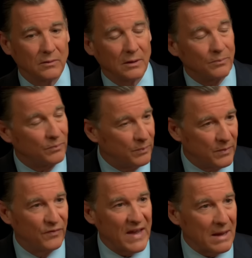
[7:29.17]
They
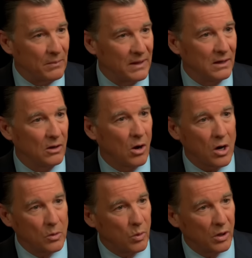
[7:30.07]
family,
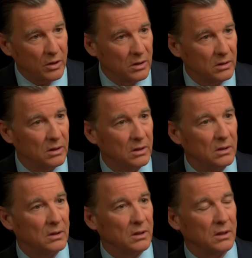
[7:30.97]
hard work,
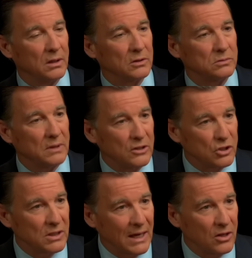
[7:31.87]

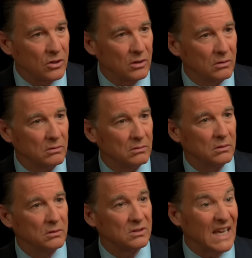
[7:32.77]
education,
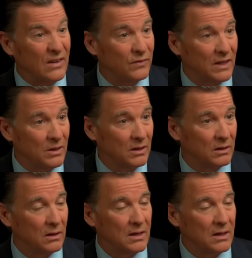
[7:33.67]
safety.